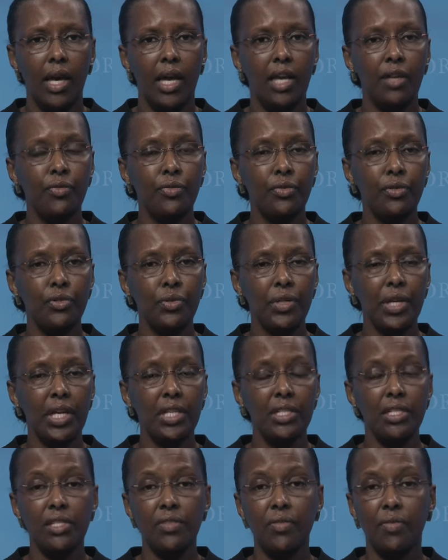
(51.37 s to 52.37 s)
Aid for
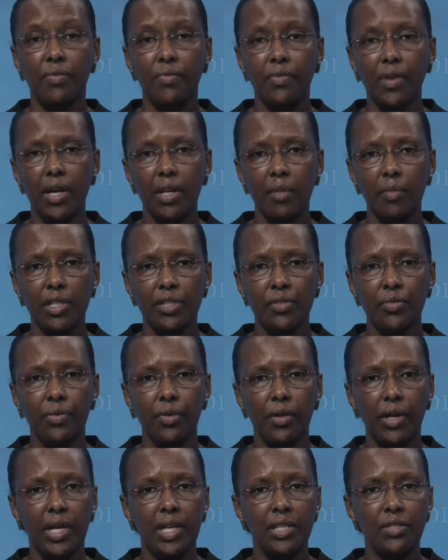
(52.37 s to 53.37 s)
Trade is very much
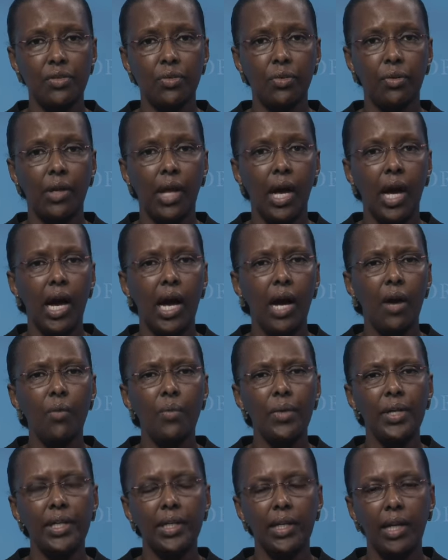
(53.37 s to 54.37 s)
focused on how
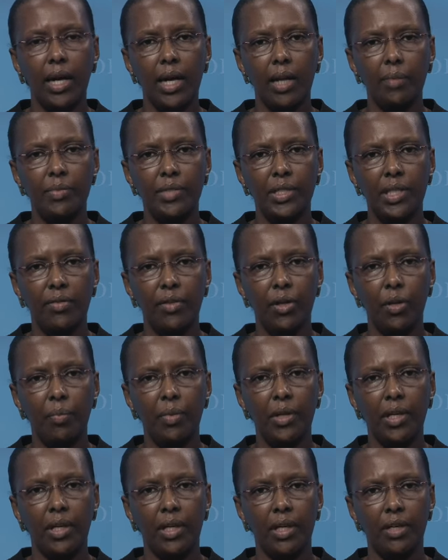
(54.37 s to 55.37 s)
we can help
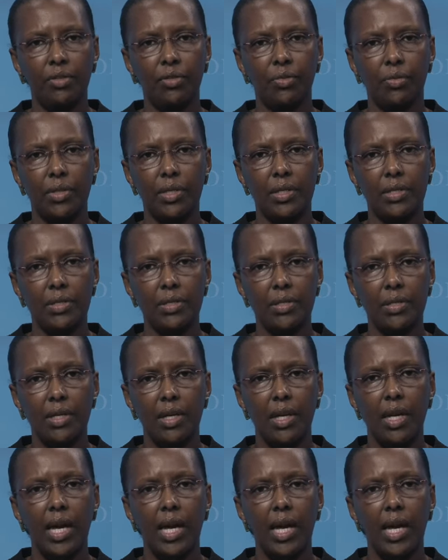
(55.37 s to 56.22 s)
developing countries